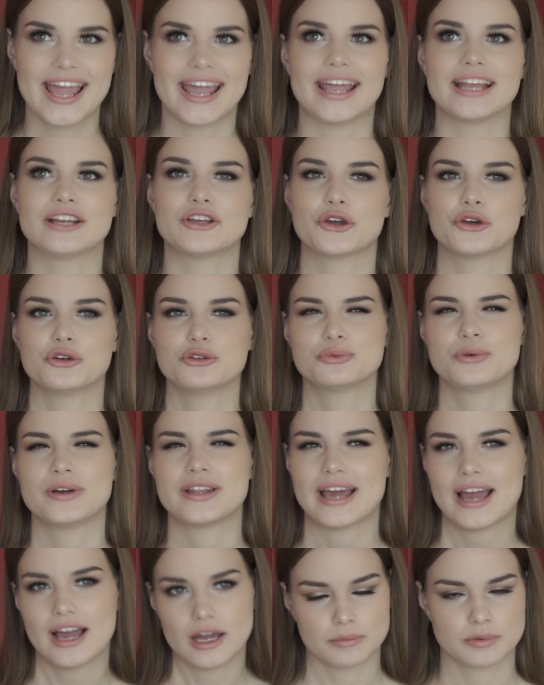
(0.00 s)
It goes with
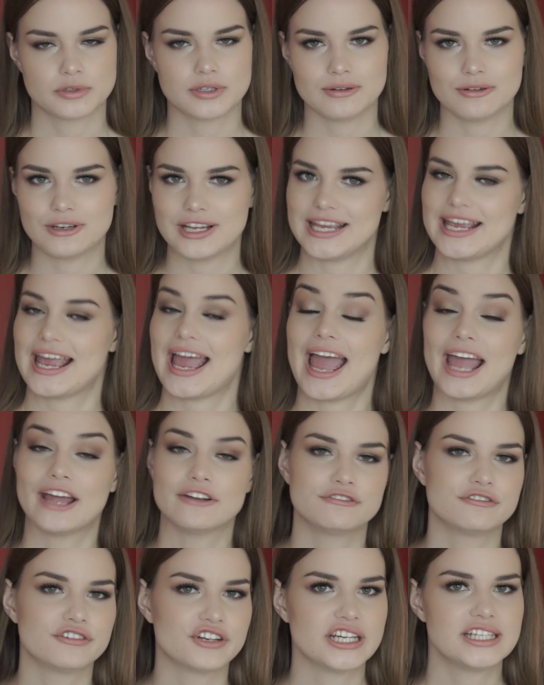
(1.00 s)
absolutely
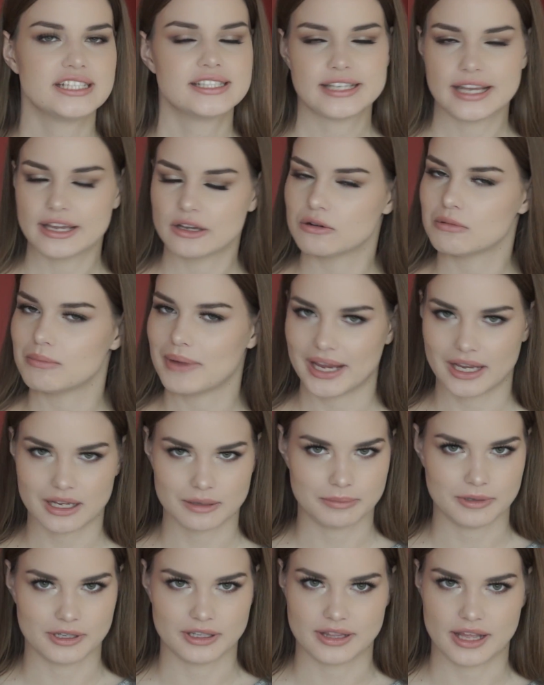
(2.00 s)
every single
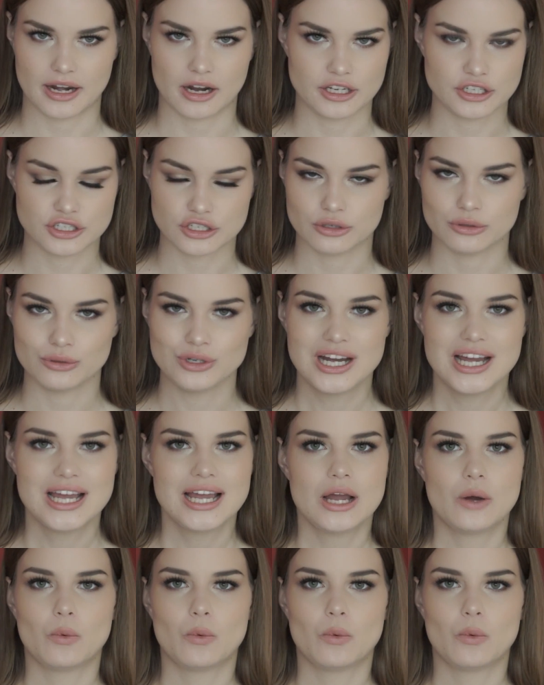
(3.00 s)
makeup look that I do.